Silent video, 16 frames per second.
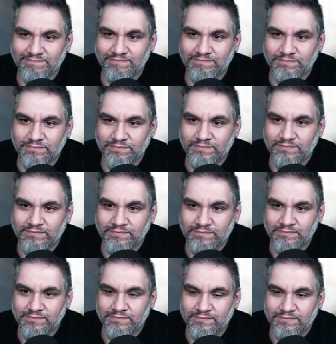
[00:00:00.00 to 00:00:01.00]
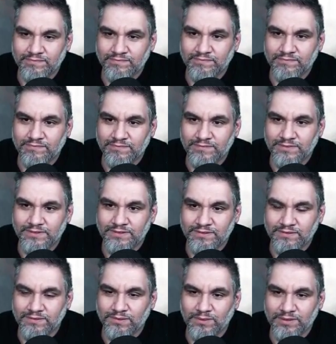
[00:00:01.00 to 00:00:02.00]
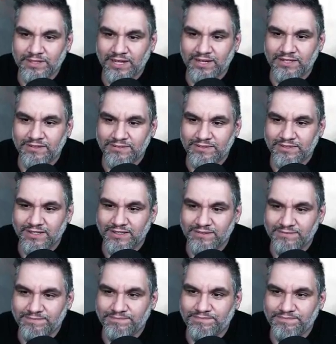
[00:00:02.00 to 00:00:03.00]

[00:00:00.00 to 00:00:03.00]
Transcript: what can you say? What can you say?